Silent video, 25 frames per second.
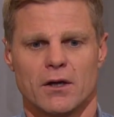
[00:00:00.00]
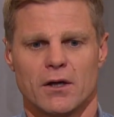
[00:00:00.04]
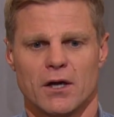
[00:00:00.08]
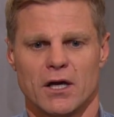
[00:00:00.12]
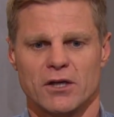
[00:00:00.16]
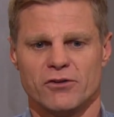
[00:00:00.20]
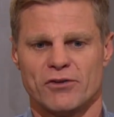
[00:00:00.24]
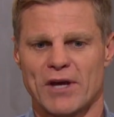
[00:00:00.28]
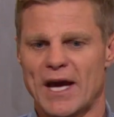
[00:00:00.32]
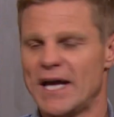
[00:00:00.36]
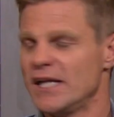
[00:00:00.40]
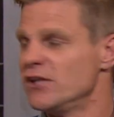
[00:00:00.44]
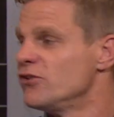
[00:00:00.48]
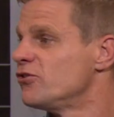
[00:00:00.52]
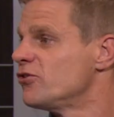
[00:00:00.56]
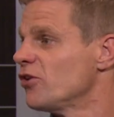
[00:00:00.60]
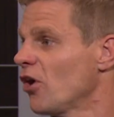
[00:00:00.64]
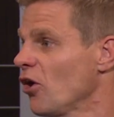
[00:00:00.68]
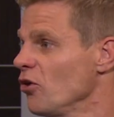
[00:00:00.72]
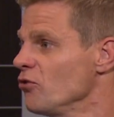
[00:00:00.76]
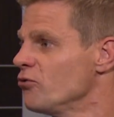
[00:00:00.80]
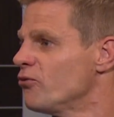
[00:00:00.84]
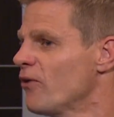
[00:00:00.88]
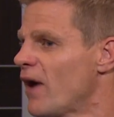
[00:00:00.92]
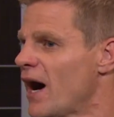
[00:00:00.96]
has had
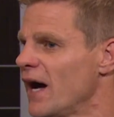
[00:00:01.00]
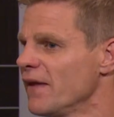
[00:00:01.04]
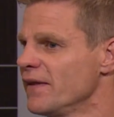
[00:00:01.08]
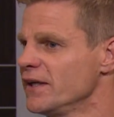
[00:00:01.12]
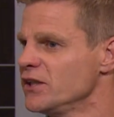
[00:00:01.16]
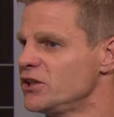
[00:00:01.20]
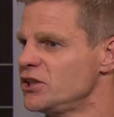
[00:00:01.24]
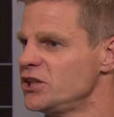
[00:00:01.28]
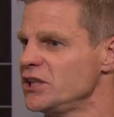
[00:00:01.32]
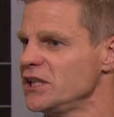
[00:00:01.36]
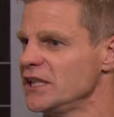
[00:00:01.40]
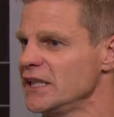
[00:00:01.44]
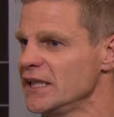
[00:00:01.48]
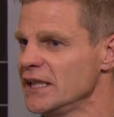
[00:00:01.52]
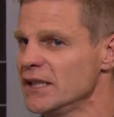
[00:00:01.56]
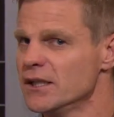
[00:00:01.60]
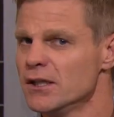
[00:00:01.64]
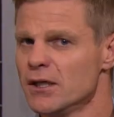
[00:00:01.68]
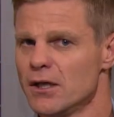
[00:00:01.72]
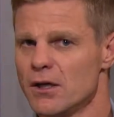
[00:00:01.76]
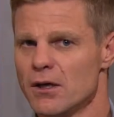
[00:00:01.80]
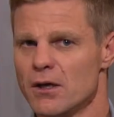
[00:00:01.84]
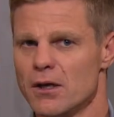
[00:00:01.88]
so far this year.